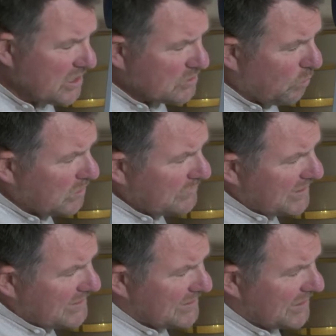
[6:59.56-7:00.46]
So all of
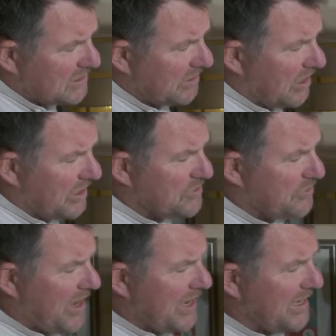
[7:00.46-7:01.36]
these things are
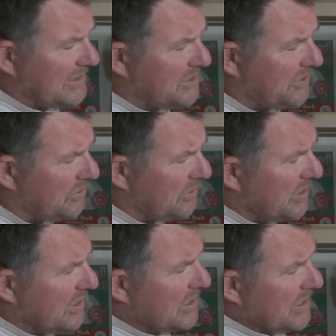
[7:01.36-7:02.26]
trying to
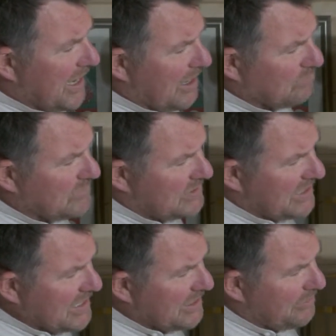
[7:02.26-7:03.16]

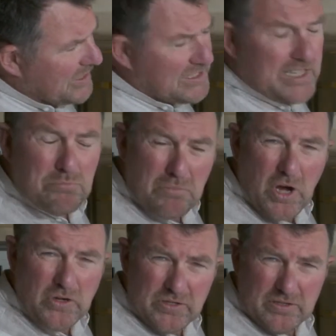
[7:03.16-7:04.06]
decrease the
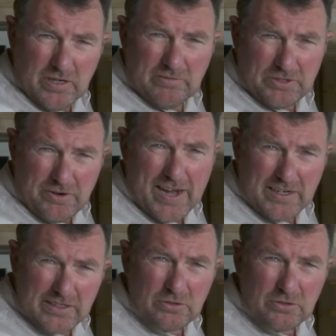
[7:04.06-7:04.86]
amount of adrenaline